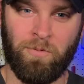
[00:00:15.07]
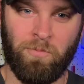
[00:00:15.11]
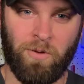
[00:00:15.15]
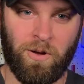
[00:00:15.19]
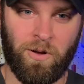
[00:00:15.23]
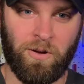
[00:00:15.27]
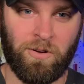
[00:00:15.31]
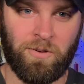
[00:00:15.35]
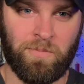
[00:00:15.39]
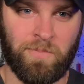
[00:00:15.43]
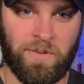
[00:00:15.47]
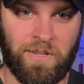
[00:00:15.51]

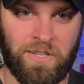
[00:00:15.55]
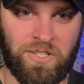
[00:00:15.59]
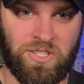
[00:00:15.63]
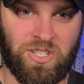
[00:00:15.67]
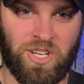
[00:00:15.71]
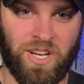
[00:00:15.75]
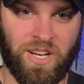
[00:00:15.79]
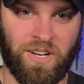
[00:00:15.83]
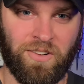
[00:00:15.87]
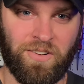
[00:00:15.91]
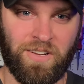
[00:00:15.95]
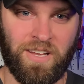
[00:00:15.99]
Welcome to the
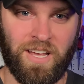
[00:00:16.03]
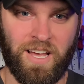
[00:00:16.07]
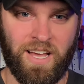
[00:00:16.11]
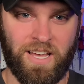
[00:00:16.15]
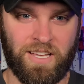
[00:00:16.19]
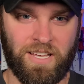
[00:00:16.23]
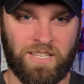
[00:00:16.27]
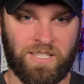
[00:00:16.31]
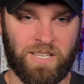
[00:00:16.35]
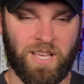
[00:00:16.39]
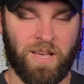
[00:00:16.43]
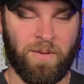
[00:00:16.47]
channel,
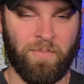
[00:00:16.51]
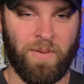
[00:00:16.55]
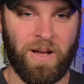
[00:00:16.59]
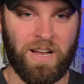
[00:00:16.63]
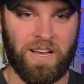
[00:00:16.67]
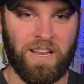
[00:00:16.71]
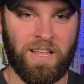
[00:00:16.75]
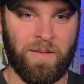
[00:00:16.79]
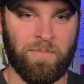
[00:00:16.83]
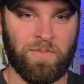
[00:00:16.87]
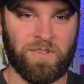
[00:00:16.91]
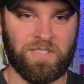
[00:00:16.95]
guys.
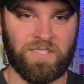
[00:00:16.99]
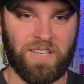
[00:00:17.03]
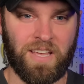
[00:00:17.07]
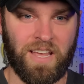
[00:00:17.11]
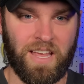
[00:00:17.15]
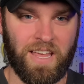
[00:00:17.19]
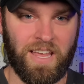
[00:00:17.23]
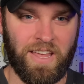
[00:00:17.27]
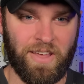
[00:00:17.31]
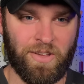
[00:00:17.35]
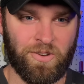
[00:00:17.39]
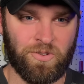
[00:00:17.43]
My name is
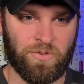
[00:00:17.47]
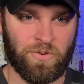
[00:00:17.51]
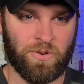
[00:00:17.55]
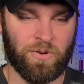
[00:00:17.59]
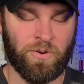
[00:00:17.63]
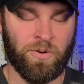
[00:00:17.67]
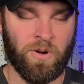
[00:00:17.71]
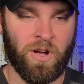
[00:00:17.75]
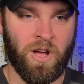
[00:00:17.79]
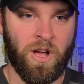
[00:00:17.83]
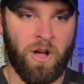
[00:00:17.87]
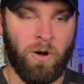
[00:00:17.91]

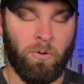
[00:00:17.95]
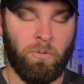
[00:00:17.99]
Andrew.